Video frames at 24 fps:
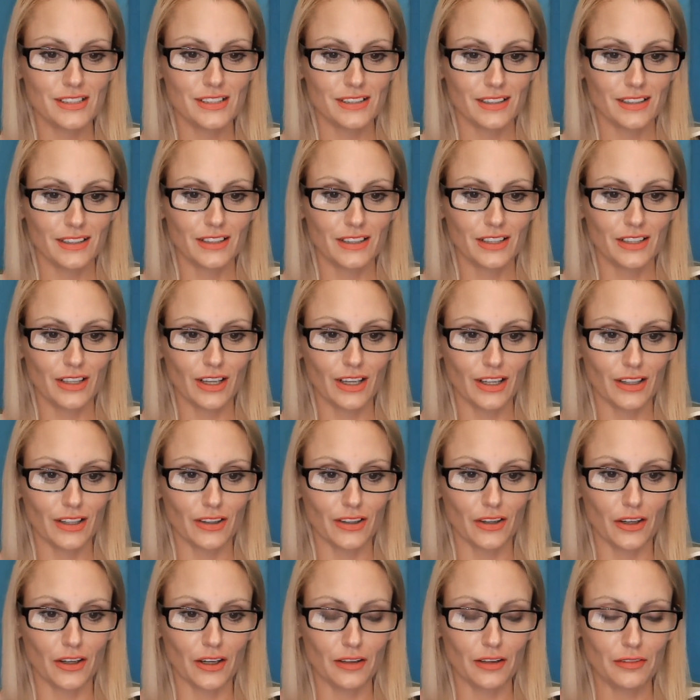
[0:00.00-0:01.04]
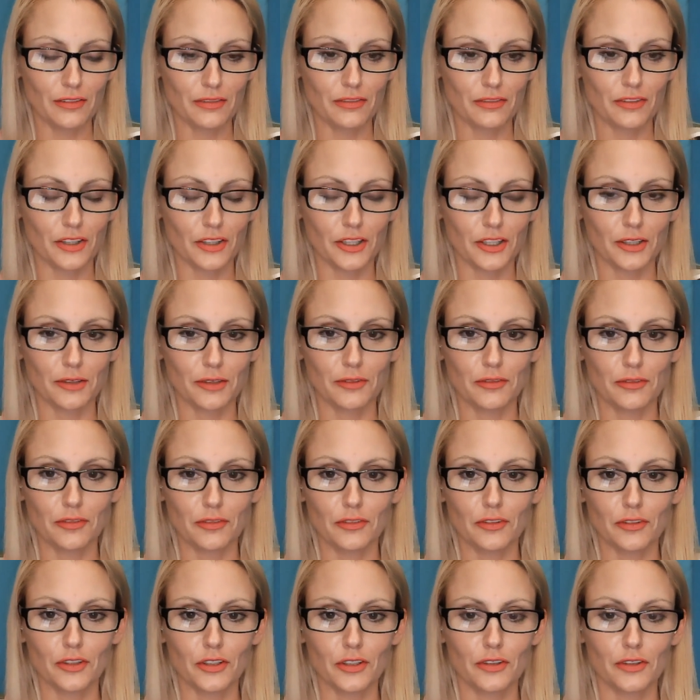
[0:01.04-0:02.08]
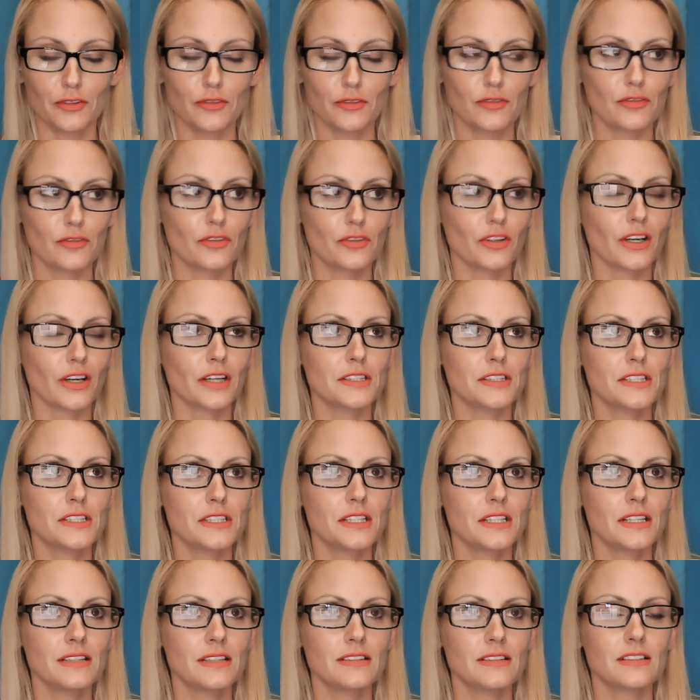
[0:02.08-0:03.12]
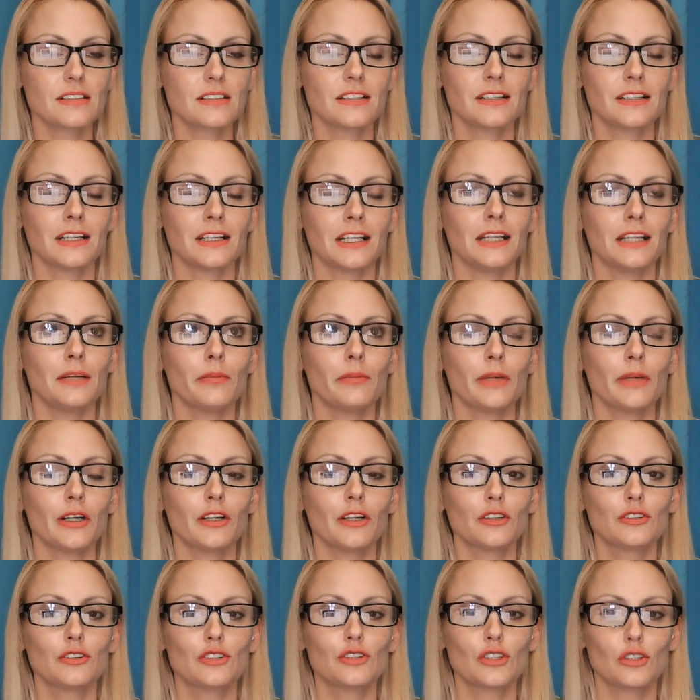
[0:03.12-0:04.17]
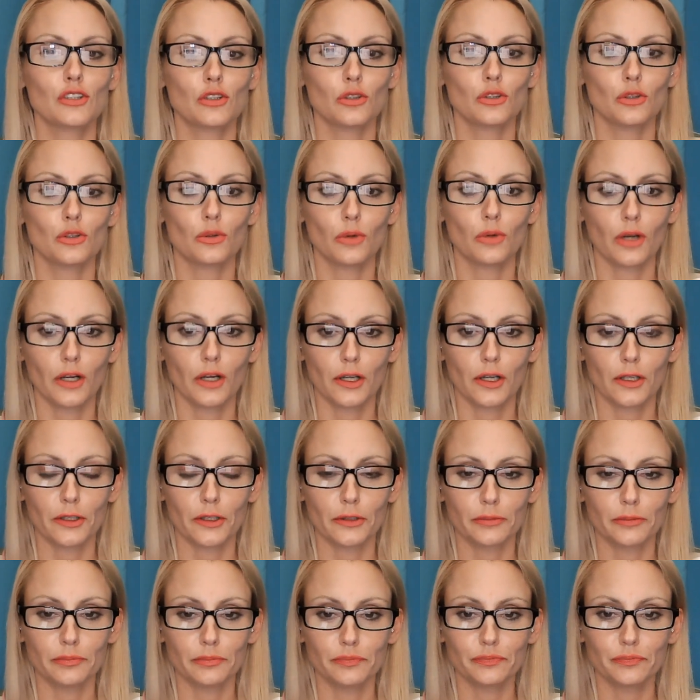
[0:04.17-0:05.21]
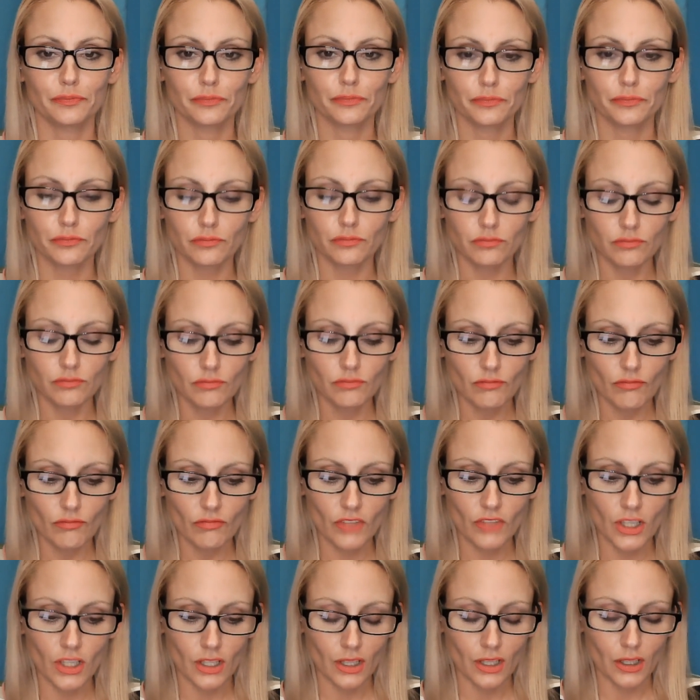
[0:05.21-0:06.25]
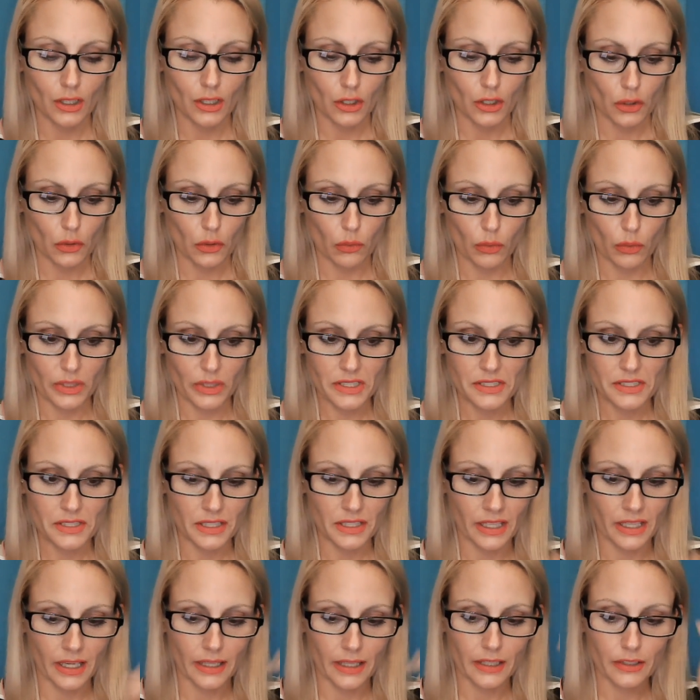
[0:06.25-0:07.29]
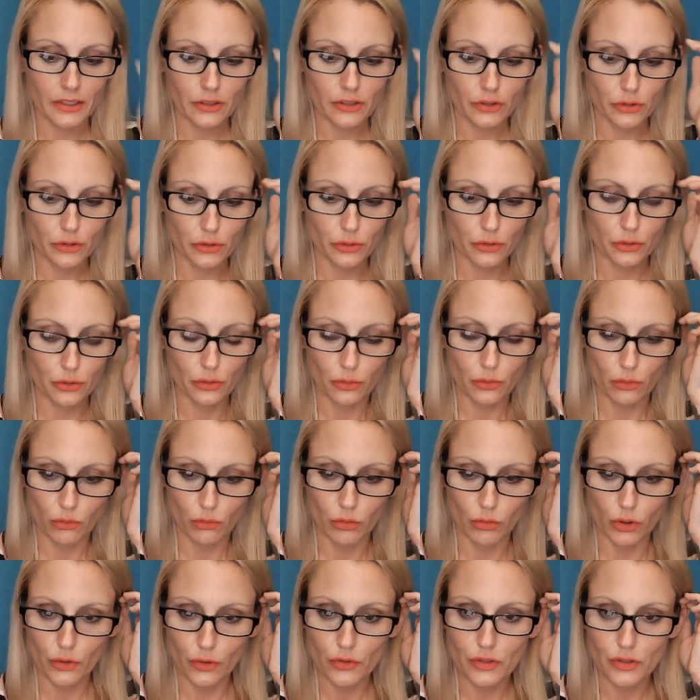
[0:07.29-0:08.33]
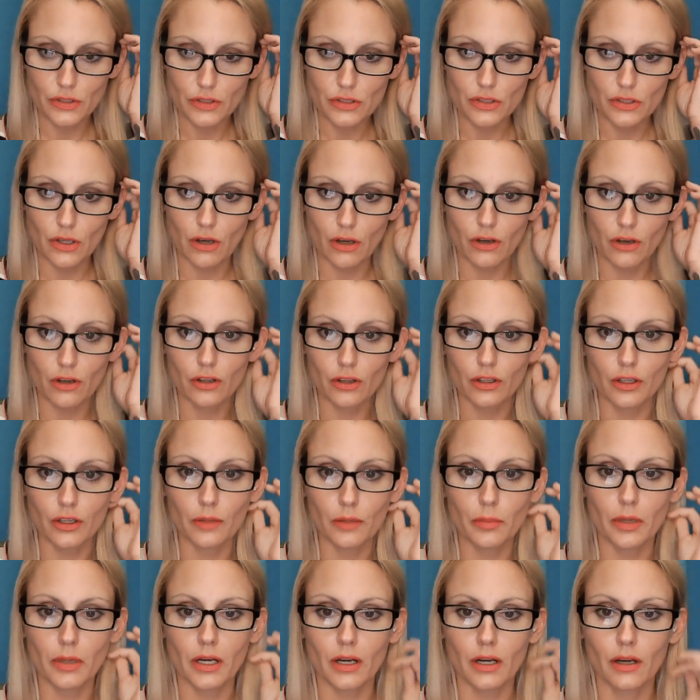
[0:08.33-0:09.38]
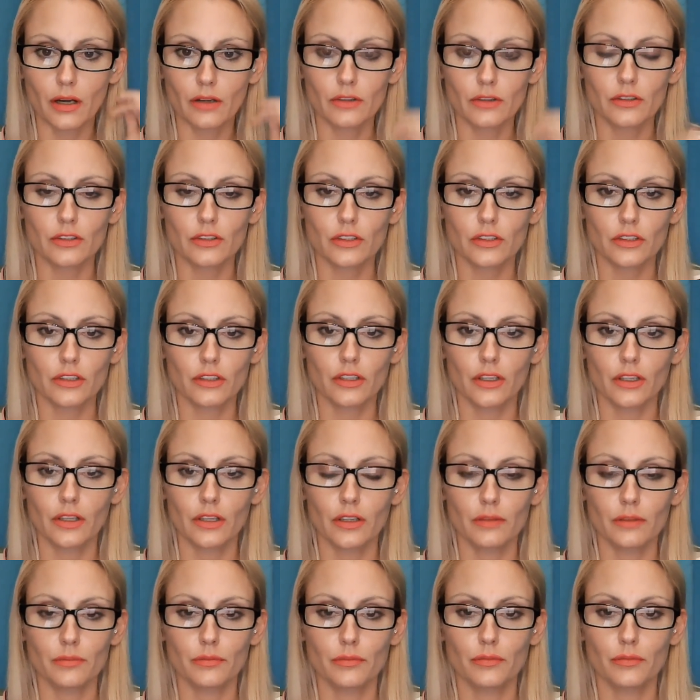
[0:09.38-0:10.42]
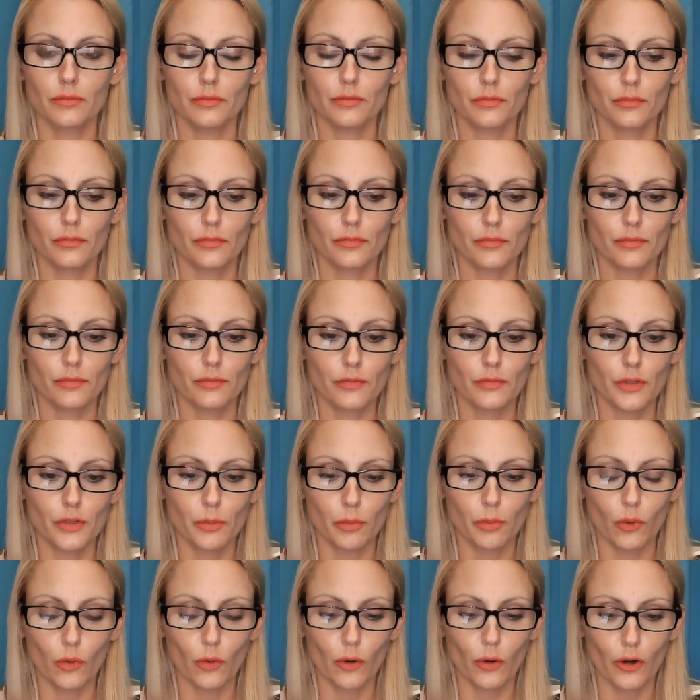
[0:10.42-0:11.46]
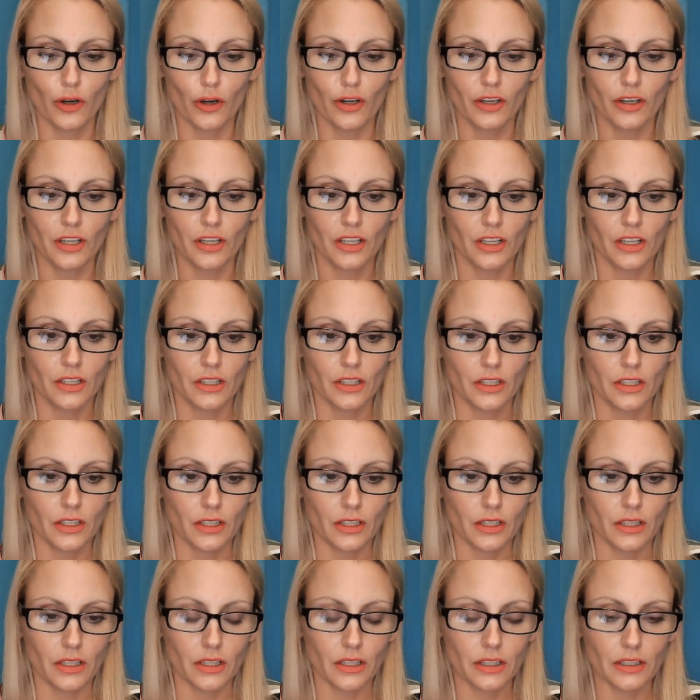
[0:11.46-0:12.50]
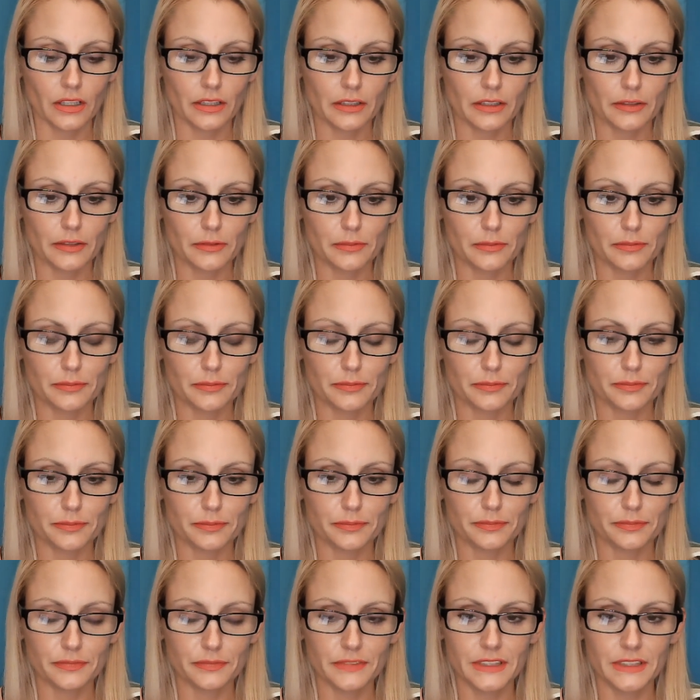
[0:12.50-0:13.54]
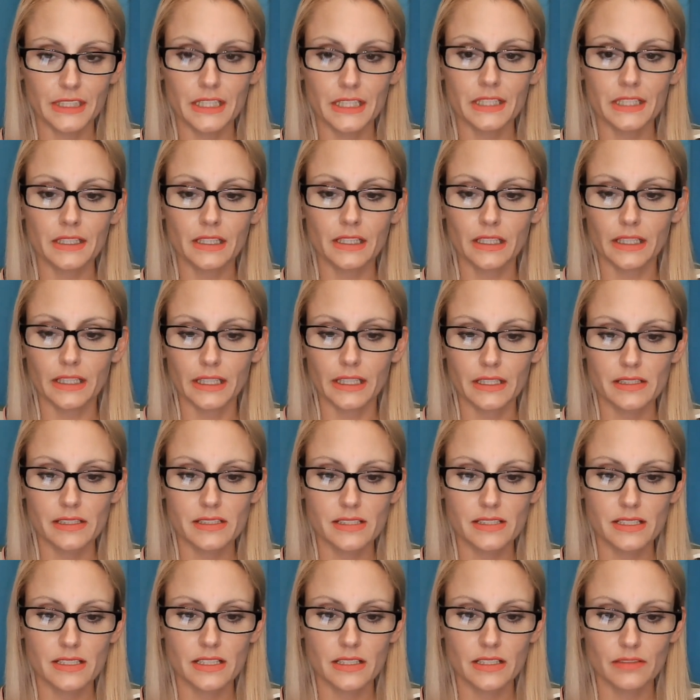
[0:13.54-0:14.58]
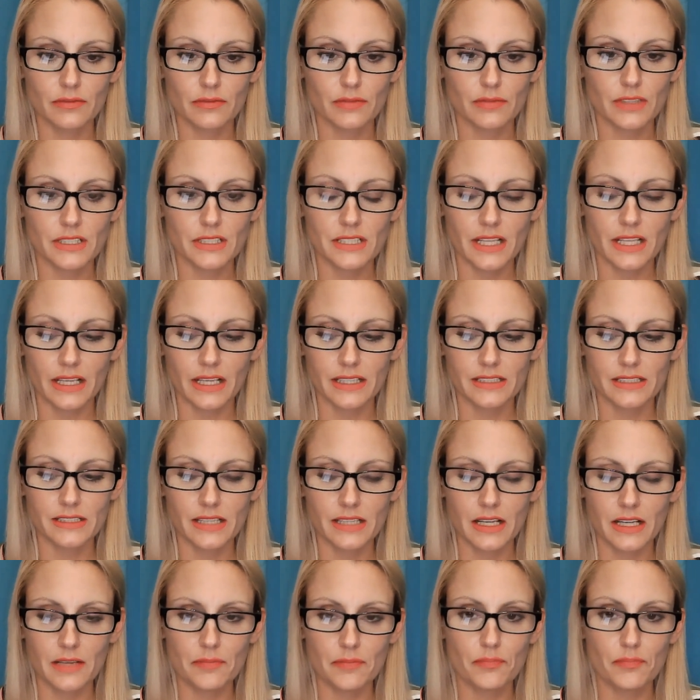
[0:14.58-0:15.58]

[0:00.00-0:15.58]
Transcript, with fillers: got off of, I sent an email to, um, what is the guy who wrote the song about um, the Boer, um, Dean Clancy, is that his name?